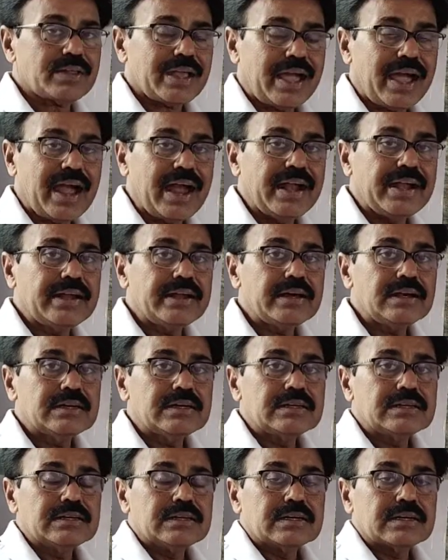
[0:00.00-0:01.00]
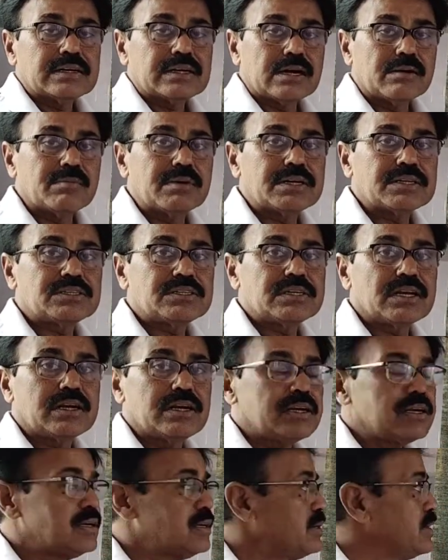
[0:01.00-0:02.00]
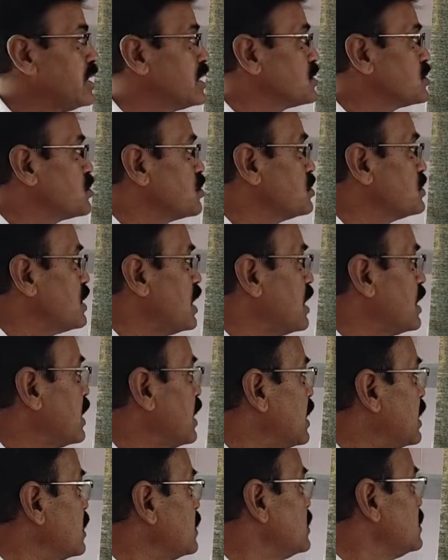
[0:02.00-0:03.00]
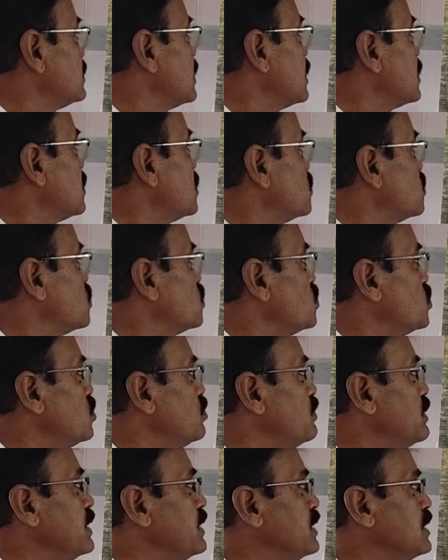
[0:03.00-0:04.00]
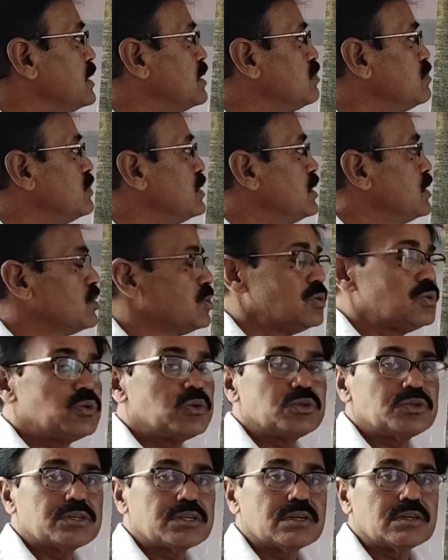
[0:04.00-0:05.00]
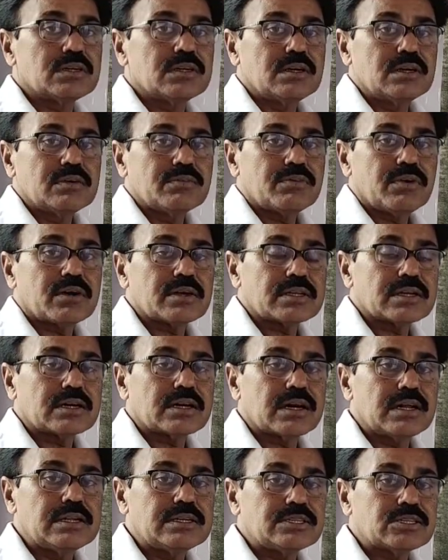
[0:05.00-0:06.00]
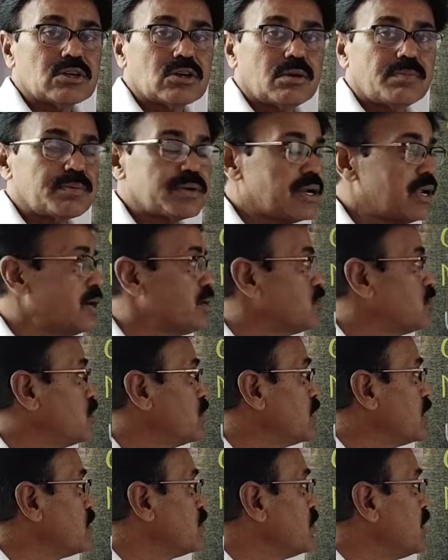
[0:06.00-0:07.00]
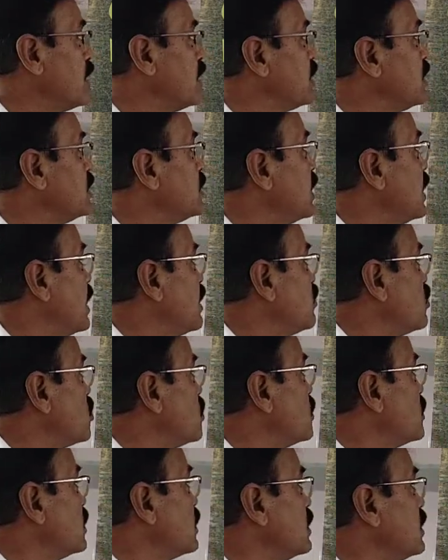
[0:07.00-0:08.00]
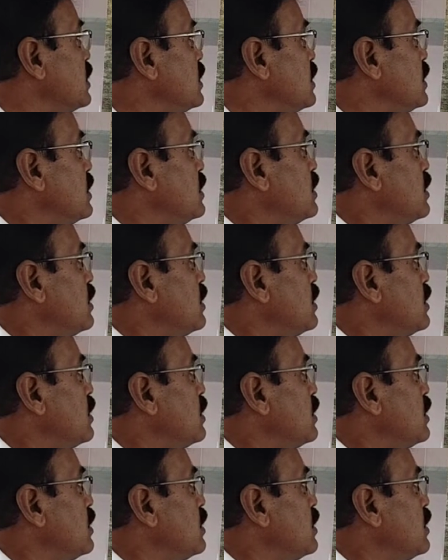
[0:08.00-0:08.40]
and commercial dextrose agar, these are the two medium used for the culture of Trichoderma in the laboratory.